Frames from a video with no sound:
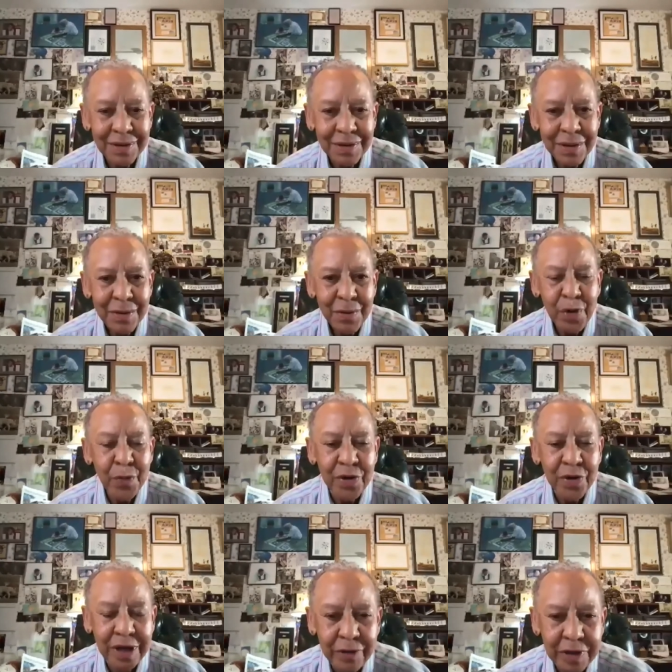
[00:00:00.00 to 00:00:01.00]
We were
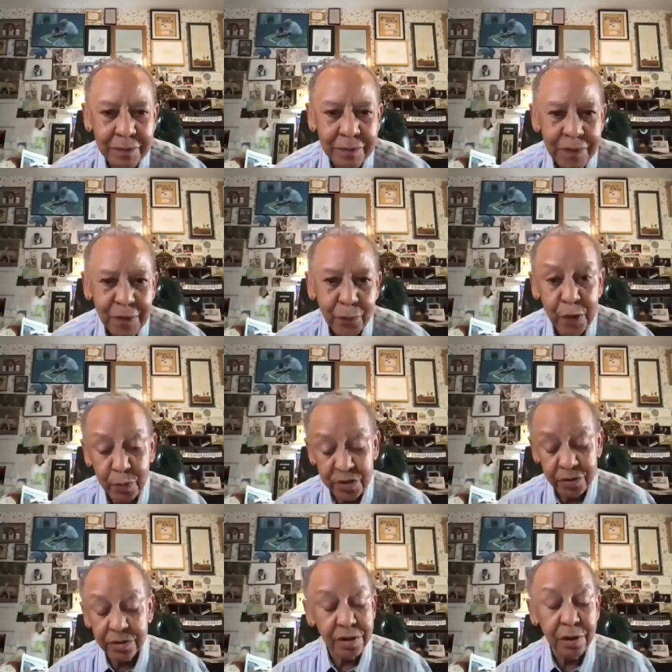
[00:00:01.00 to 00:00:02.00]
given what was
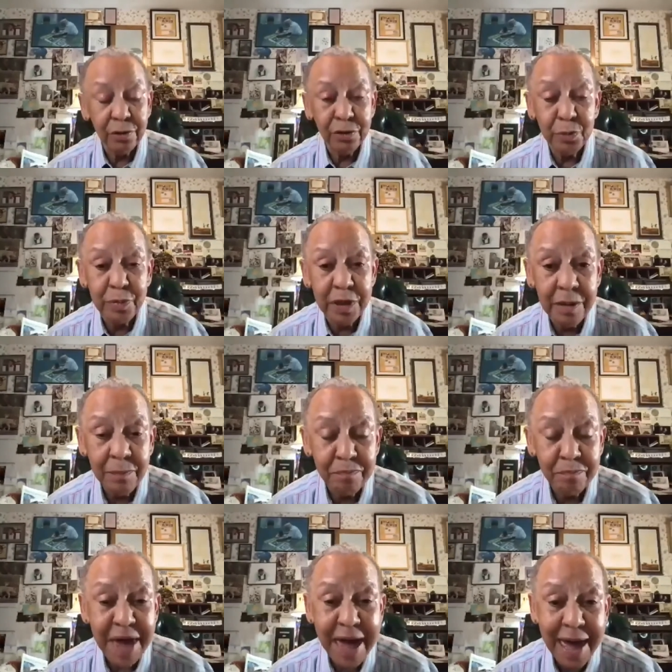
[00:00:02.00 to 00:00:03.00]
considered to be
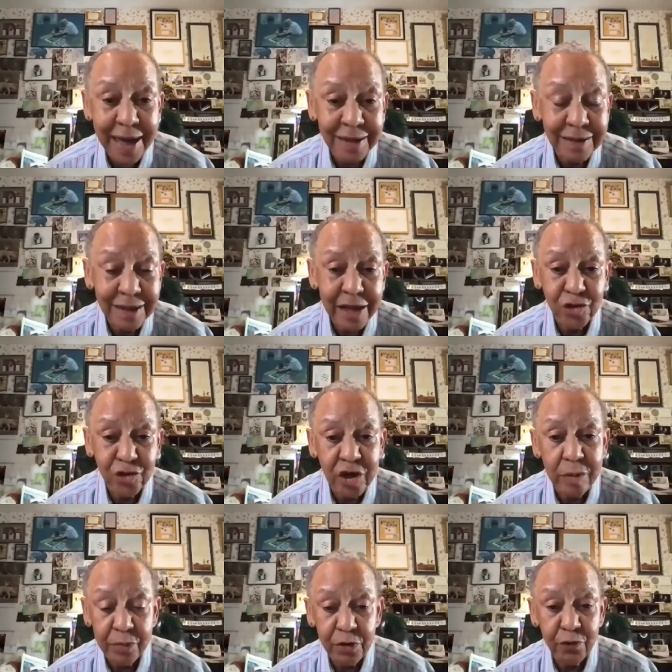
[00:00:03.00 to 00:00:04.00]
bad and
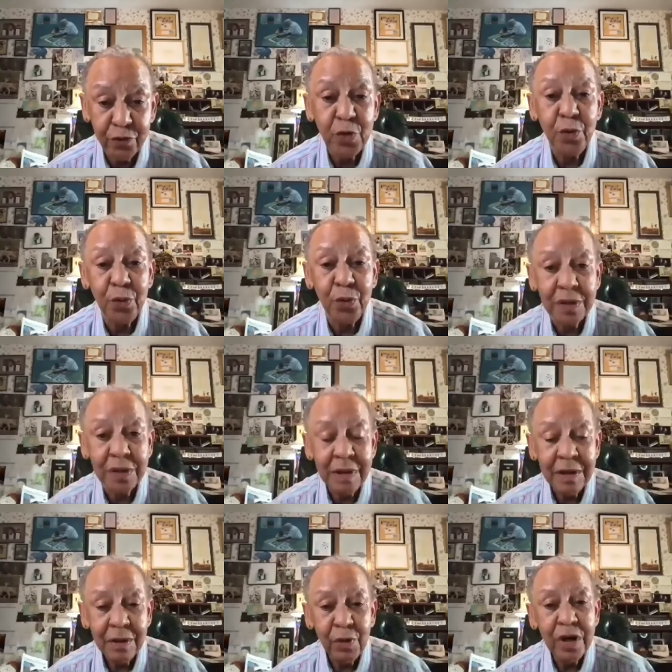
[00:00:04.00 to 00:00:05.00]
cheap food.
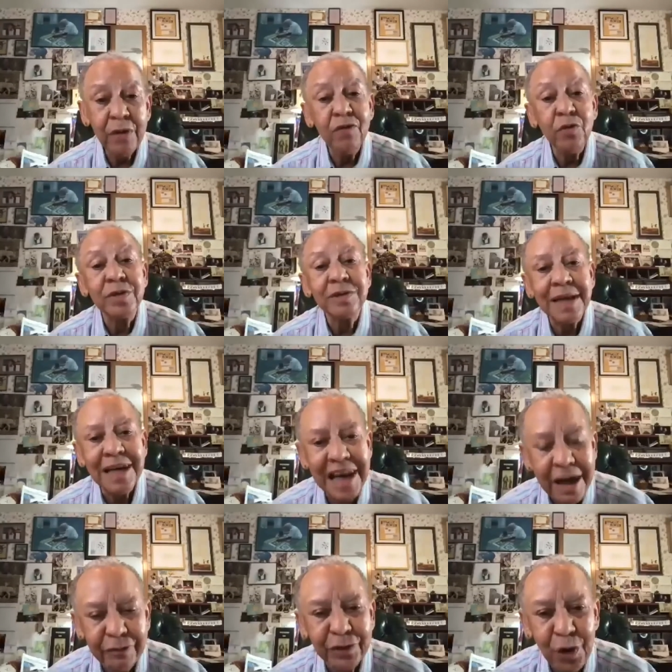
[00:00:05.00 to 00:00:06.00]
Whatever was
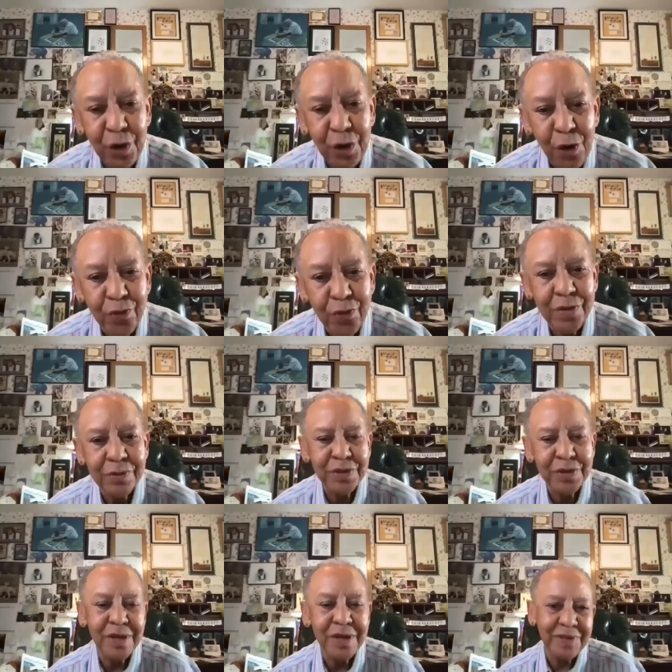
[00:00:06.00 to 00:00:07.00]
left over was
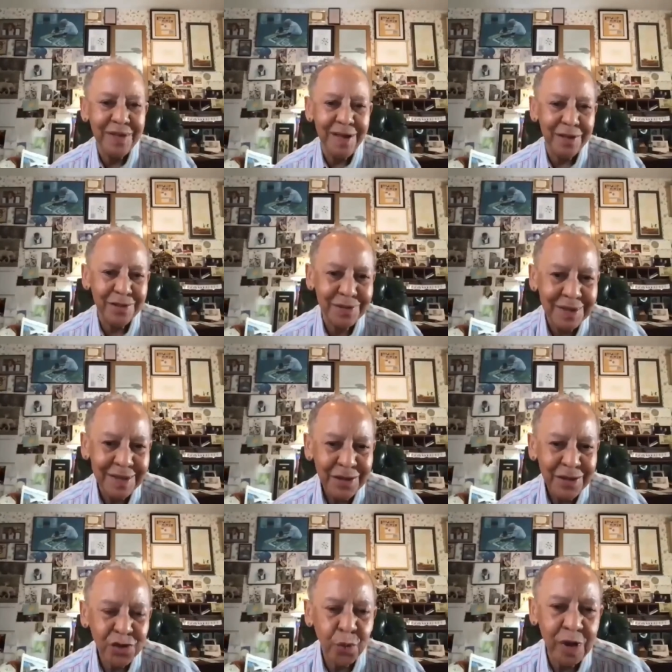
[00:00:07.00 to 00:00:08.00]
given to us.
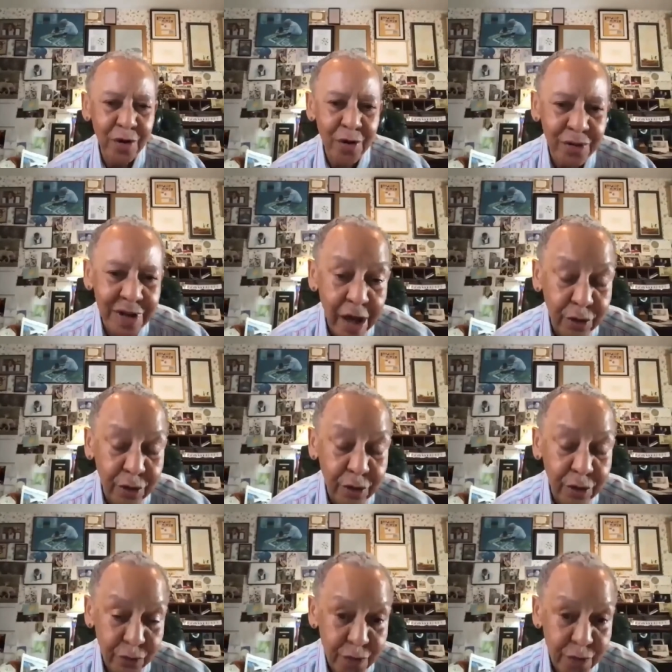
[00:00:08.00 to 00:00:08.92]
So we learned how to fry the